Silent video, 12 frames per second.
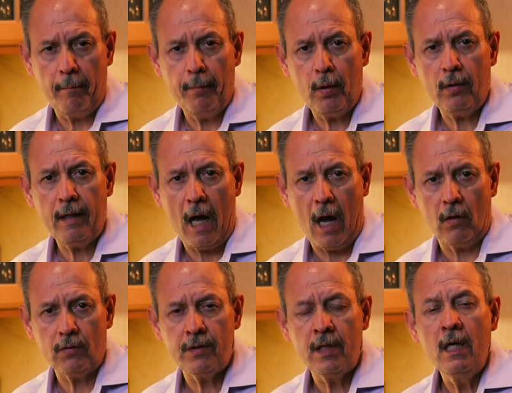
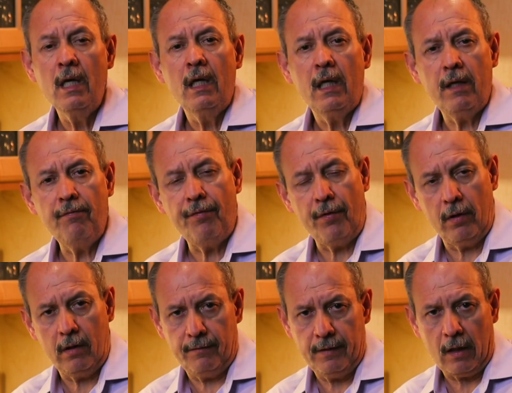pronouns in
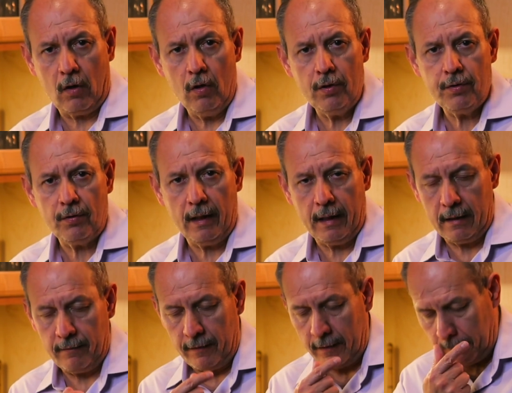front of the
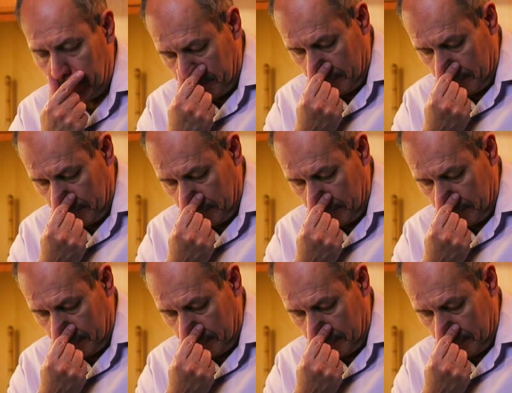conjugated verb.